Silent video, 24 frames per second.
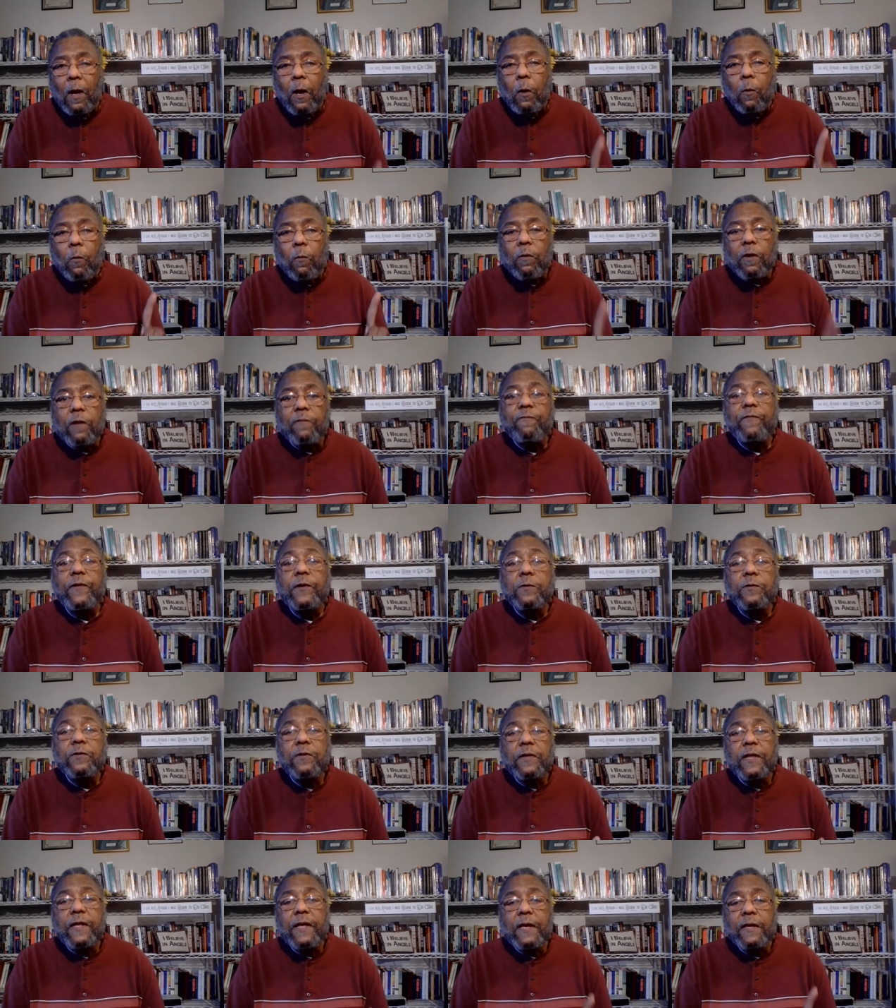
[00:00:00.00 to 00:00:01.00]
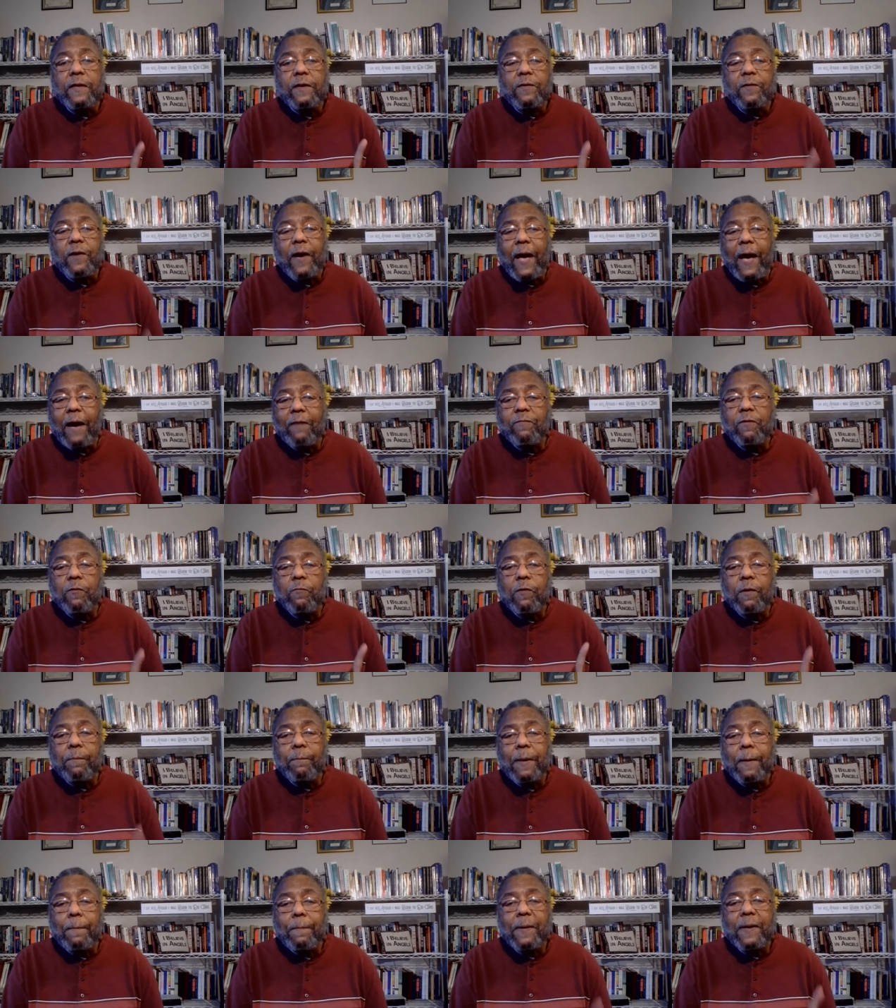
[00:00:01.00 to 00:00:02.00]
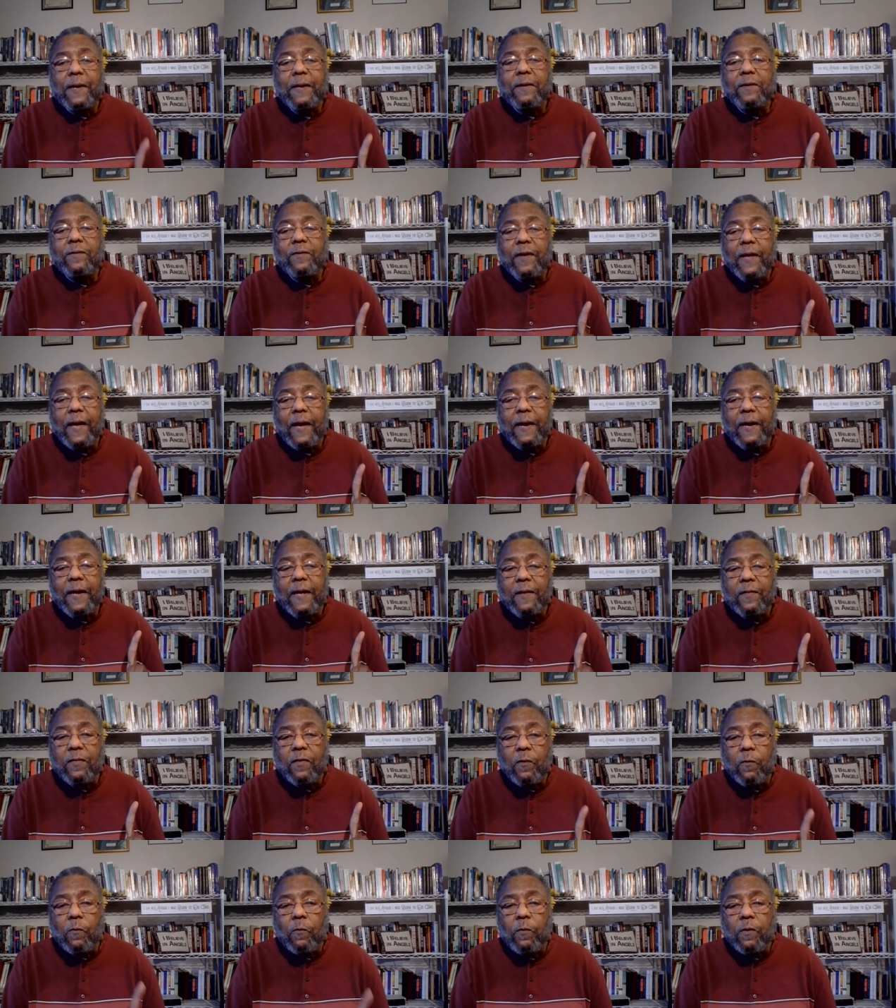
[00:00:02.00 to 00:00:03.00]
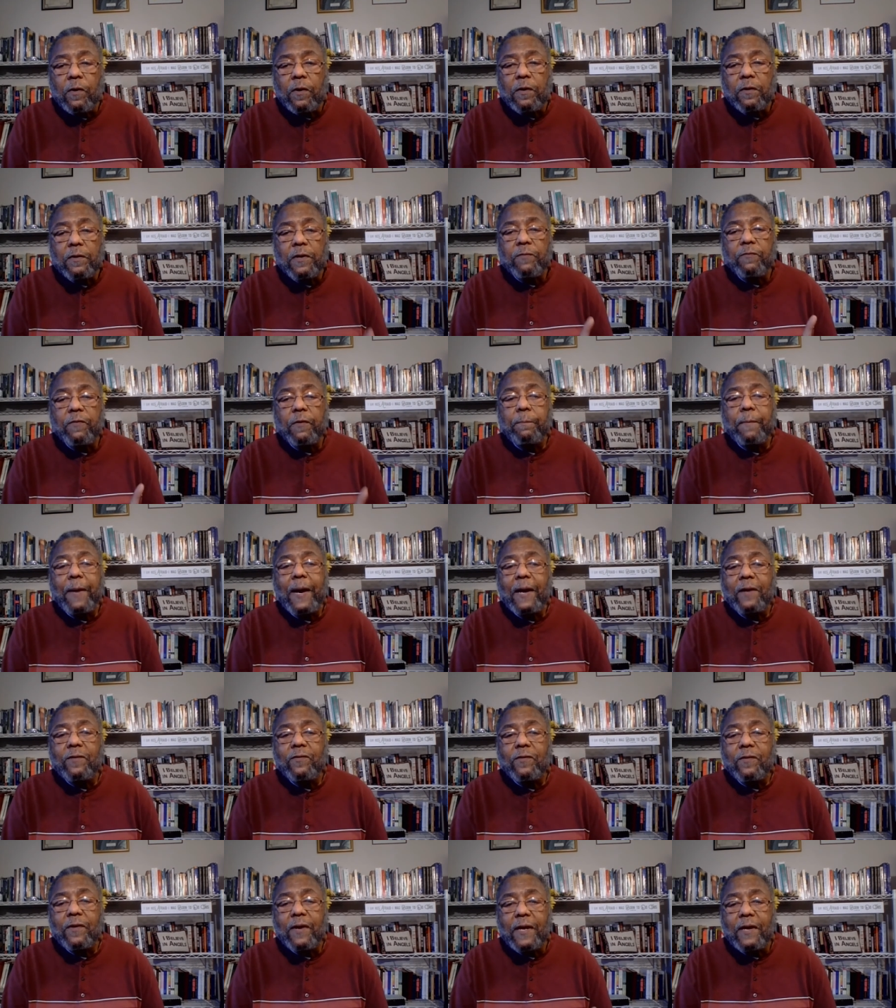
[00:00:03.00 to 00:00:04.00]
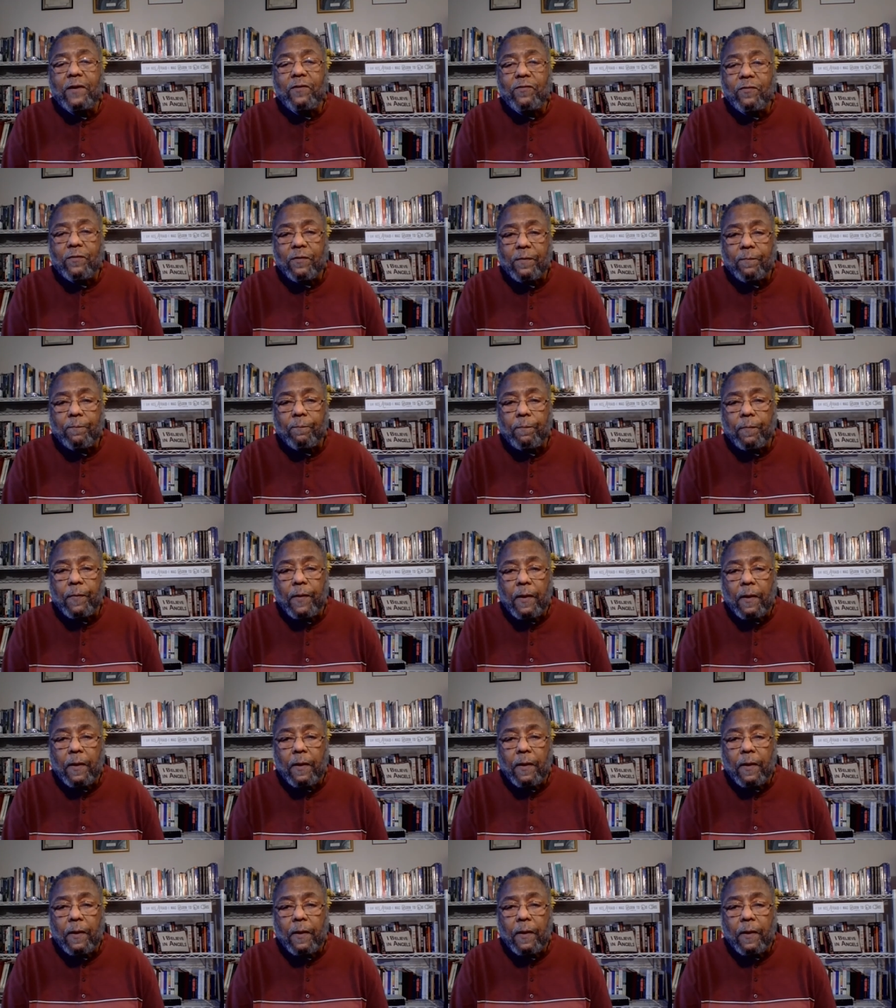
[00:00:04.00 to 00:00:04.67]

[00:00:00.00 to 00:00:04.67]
Well, the first thing you have to remember is that in the world of imagination,